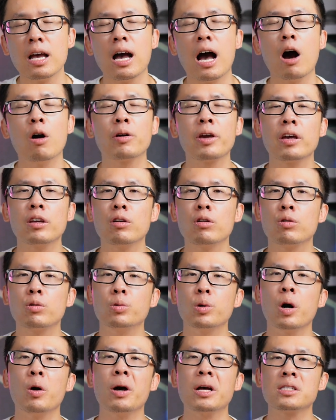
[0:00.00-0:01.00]
How can you
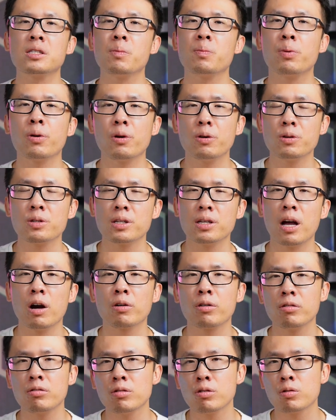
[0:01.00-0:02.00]
grow as a person? How
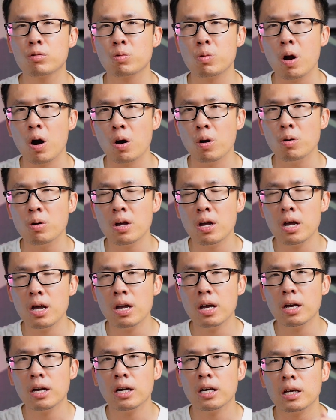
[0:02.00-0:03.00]
can you grow
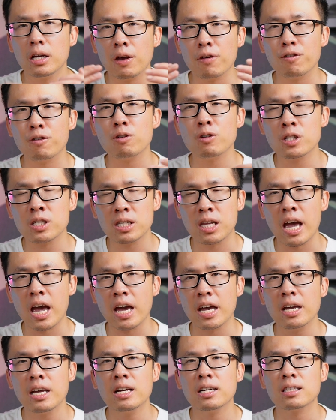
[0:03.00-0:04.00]
if you
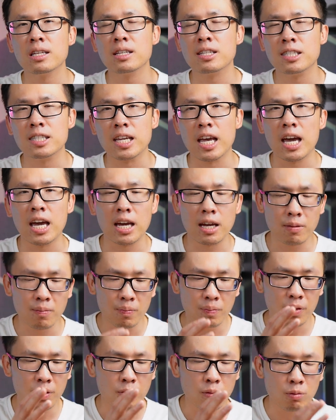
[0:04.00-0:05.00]
stay the
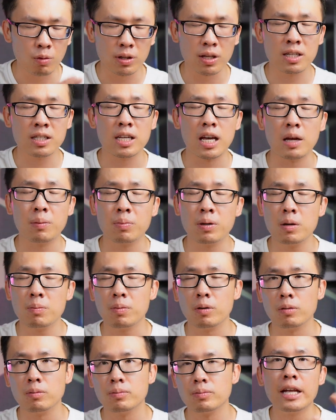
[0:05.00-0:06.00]
same with the same people?